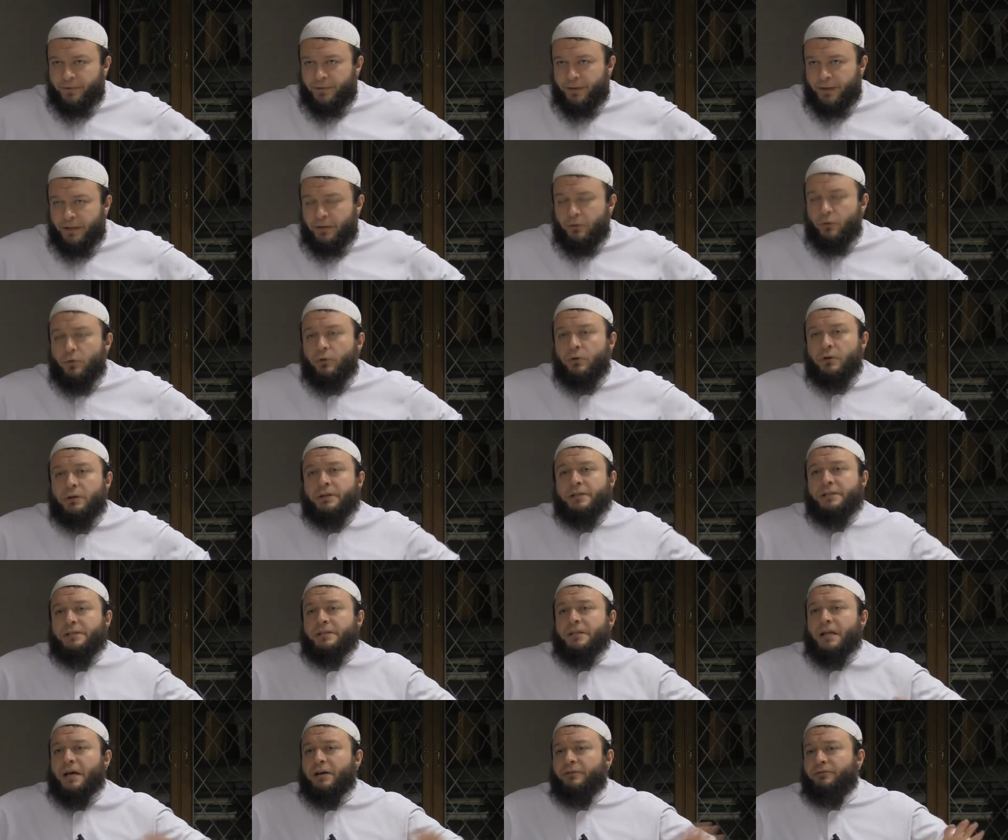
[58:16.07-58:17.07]
And all
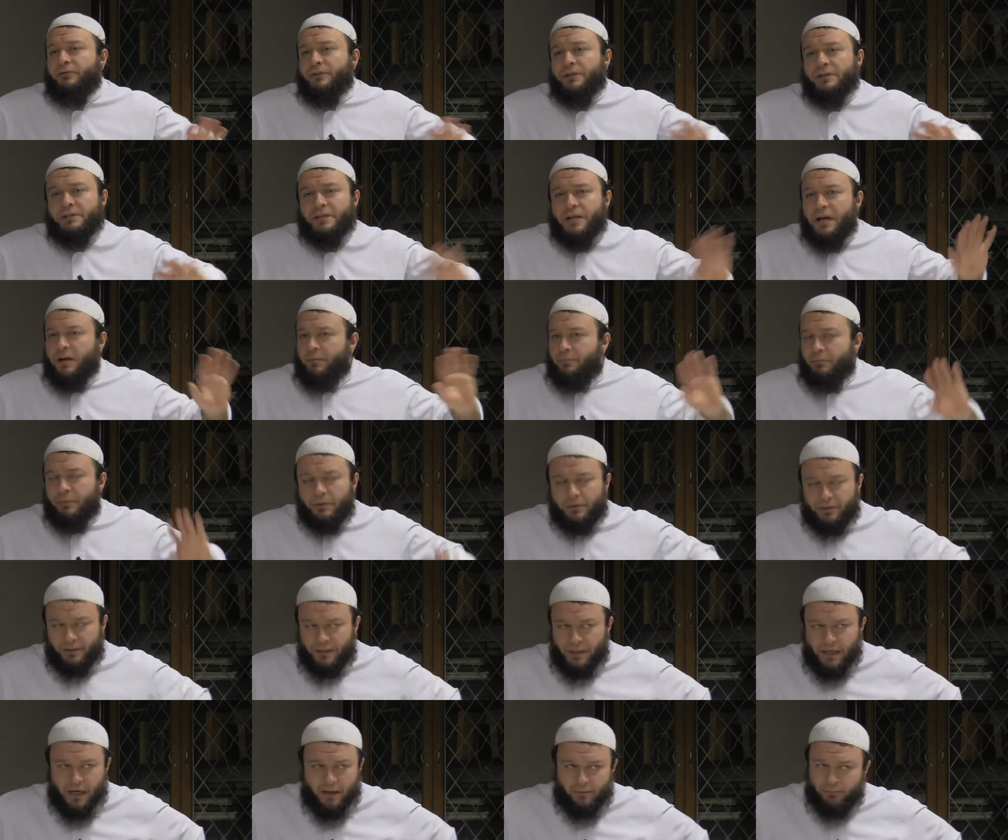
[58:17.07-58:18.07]
his life he
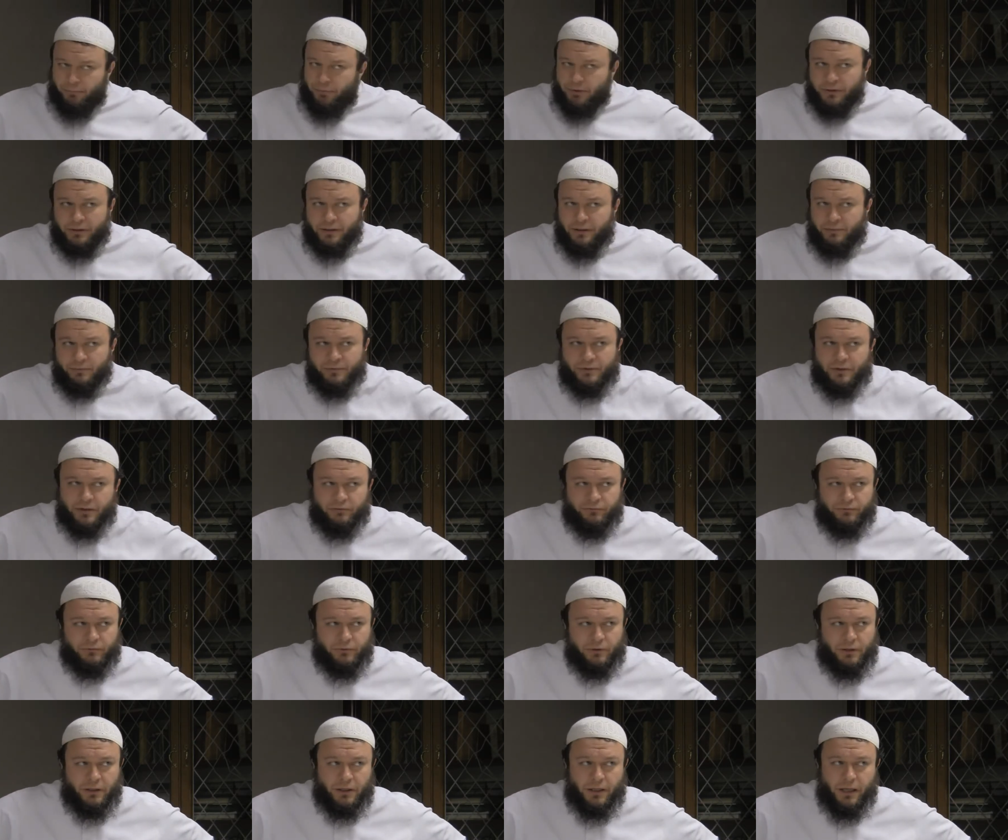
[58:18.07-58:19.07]
humbled himself
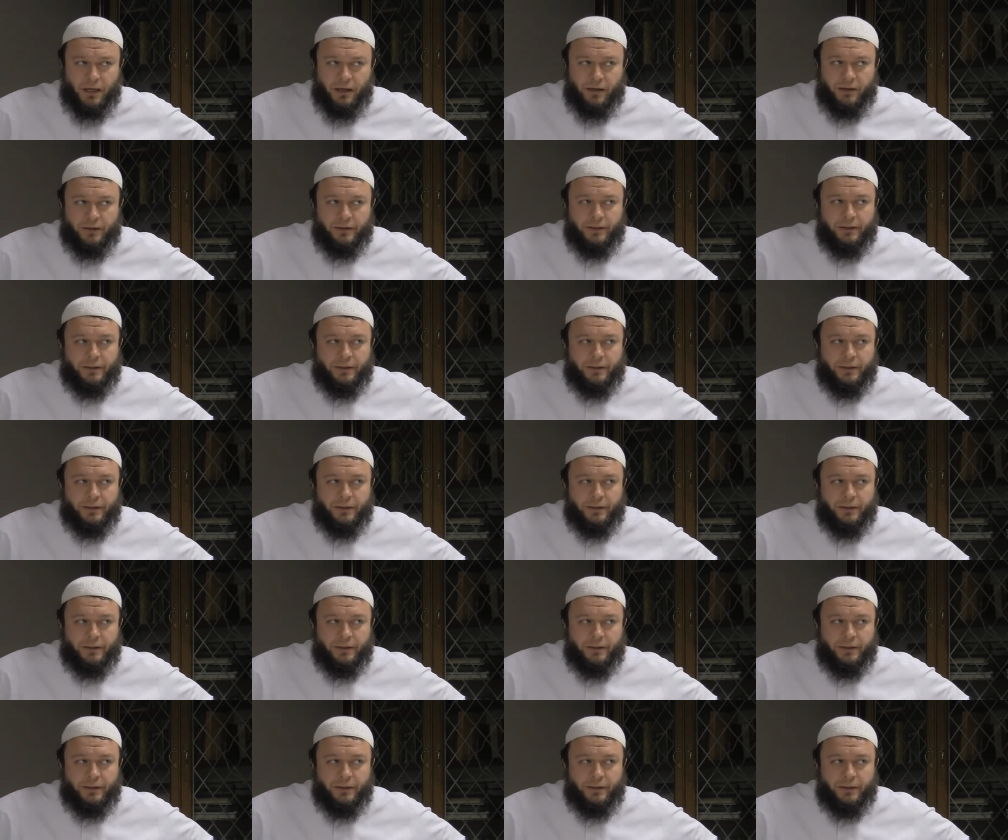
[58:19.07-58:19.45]
to Allah.